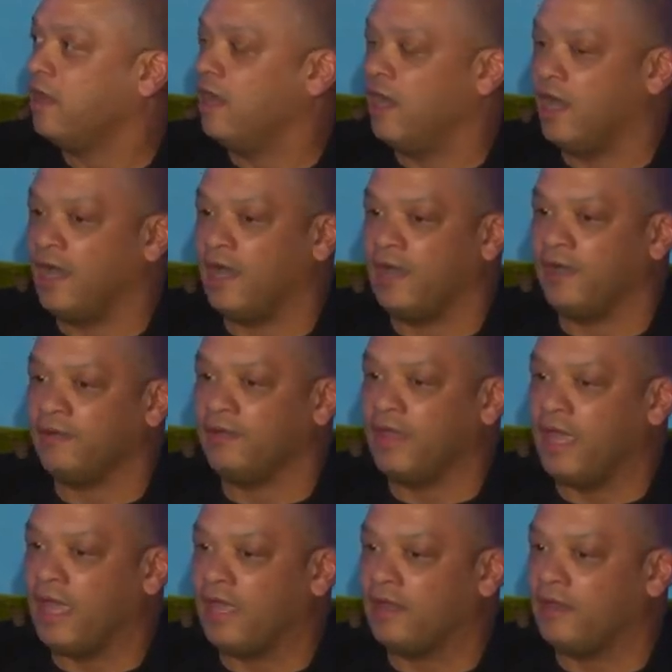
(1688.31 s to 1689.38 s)
uh,
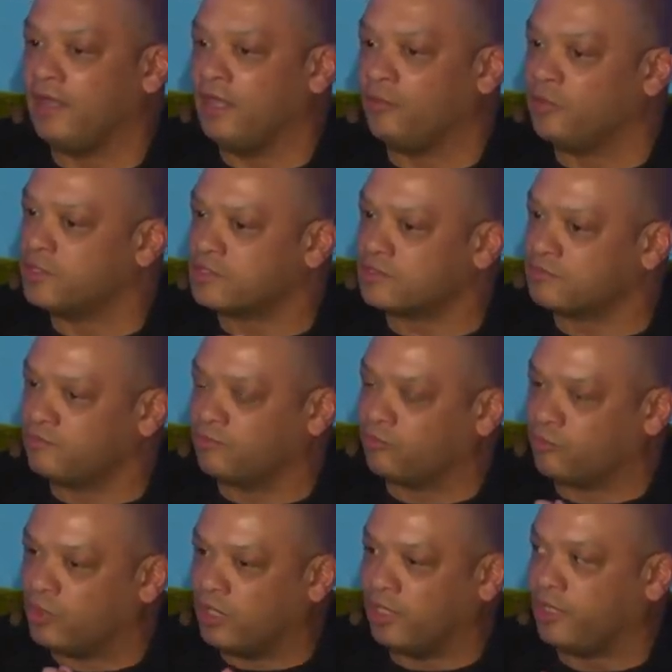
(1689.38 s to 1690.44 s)
and it was
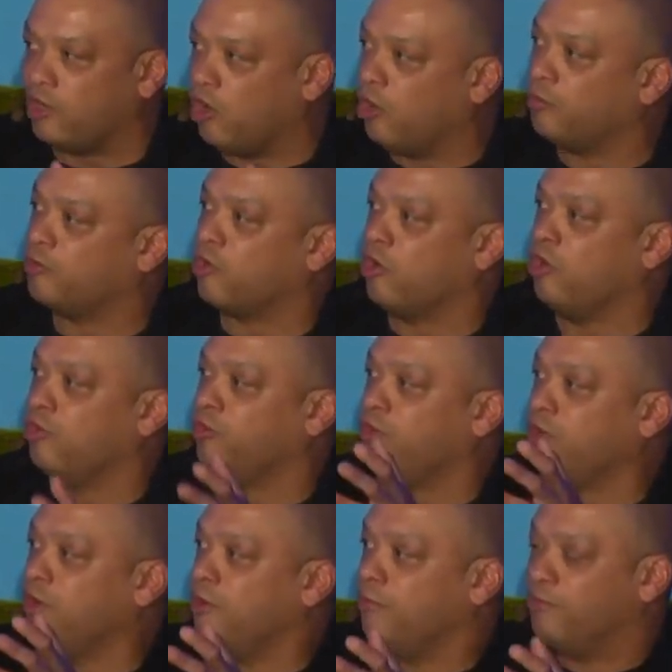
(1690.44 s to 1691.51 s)
really homegrown,
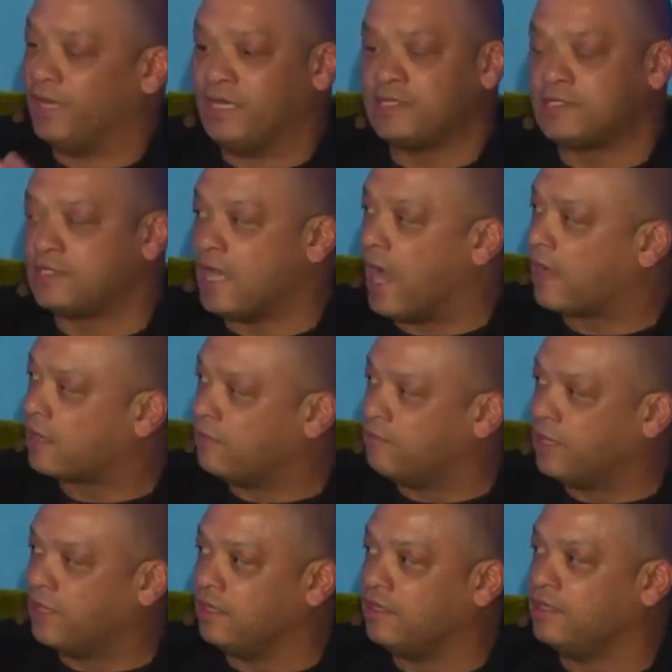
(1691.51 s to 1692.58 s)
but it's
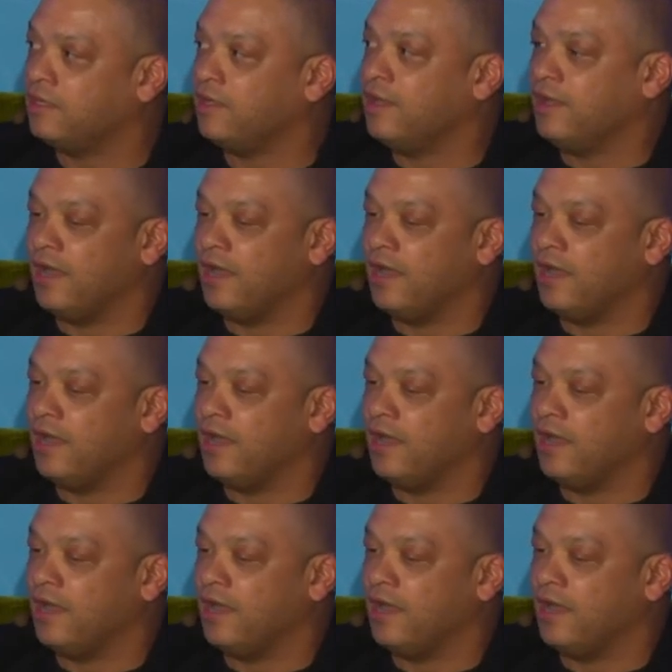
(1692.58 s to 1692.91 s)
documented.